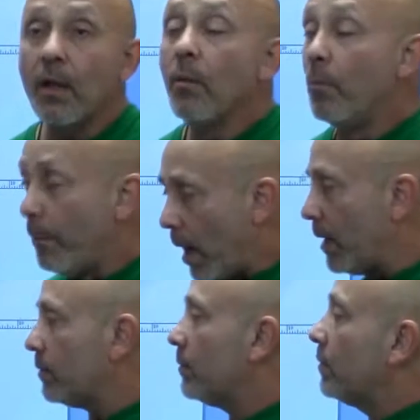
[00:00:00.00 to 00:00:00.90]

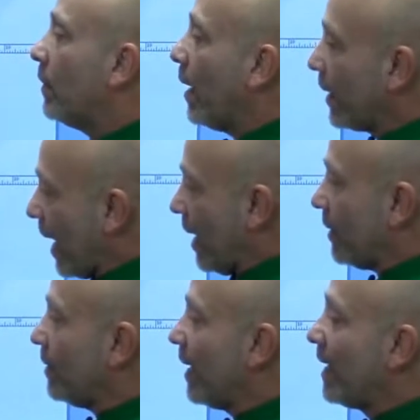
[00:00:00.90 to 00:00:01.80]
But
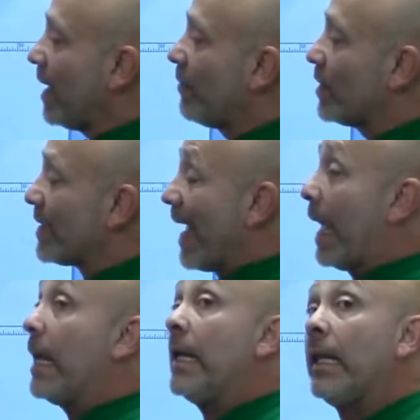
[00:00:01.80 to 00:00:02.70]
again, they give us
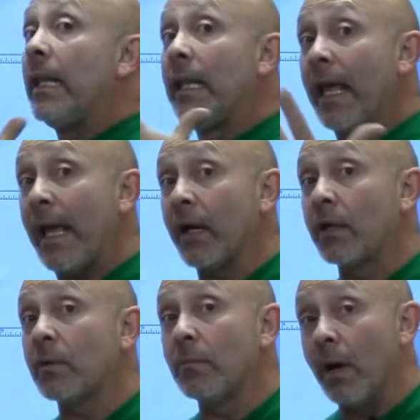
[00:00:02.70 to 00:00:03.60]
a
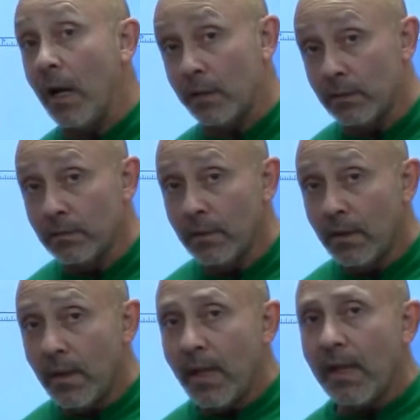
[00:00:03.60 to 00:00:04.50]
layered model,
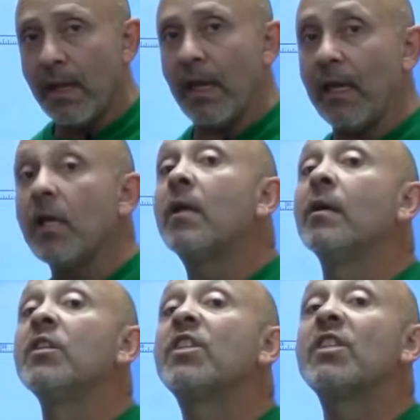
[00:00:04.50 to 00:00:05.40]
a
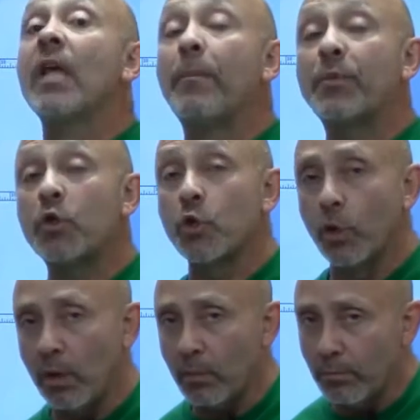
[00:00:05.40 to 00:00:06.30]

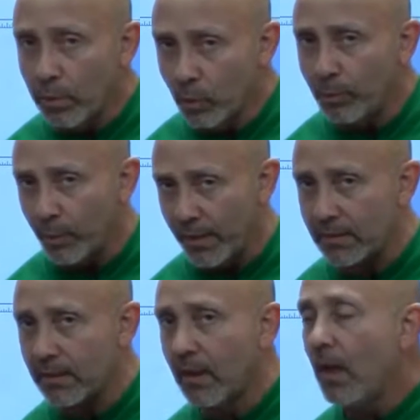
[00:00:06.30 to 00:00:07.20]
conceptual
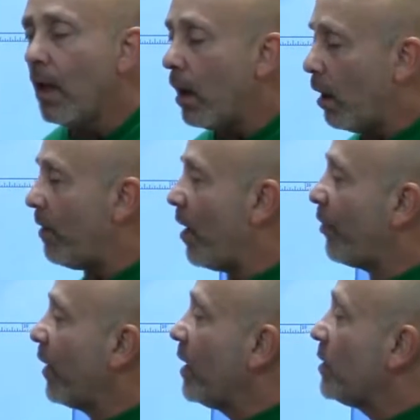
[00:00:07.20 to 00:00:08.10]
blueprint of how
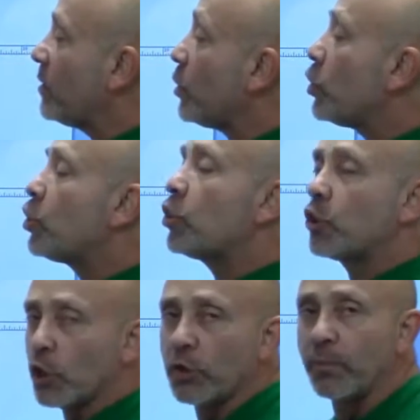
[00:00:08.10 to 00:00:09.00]
things
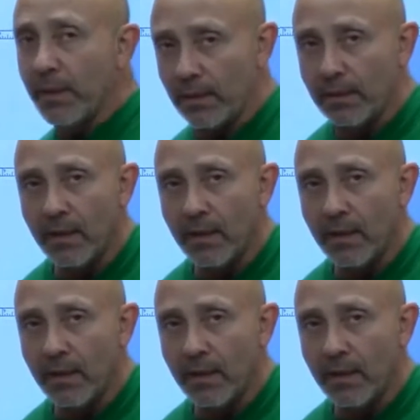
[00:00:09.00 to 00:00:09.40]
should be,